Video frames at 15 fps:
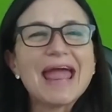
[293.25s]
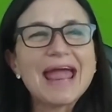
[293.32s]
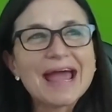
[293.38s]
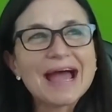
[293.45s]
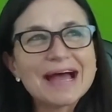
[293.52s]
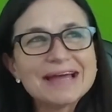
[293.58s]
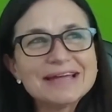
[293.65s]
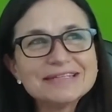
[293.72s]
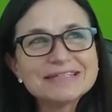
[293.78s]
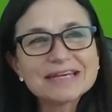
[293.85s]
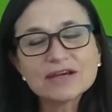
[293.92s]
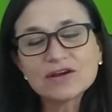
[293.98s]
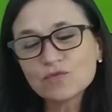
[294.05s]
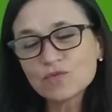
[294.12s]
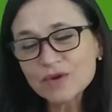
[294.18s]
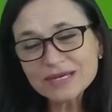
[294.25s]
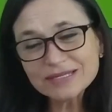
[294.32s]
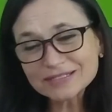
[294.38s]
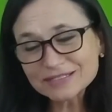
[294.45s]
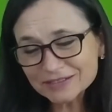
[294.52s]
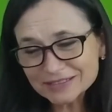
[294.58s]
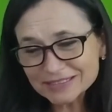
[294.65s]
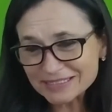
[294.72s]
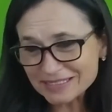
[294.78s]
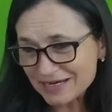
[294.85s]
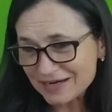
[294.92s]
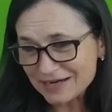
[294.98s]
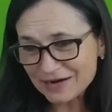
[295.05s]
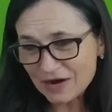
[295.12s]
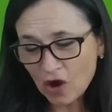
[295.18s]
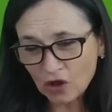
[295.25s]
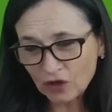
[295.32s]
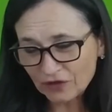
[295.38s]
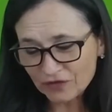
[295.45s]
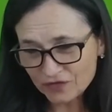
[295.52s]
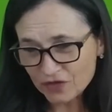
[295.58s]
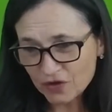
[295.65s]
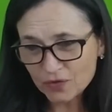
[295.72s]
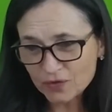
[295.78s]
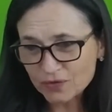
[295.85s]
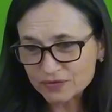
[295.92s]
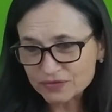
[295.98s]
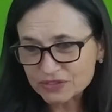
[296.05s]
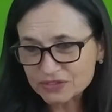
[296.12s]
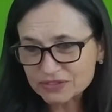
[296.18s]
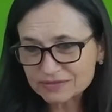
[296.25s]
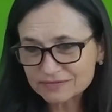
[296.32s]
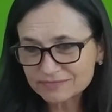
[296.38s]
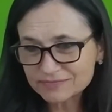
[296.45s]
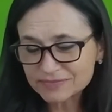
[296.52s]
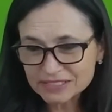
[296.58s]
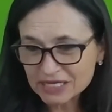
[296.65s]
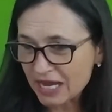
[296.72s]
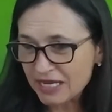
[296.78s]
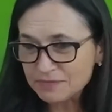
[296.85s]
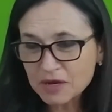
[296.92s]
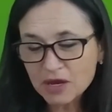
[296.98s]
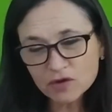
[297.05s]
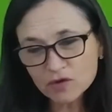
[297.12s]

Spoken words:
And we still see all of those sides.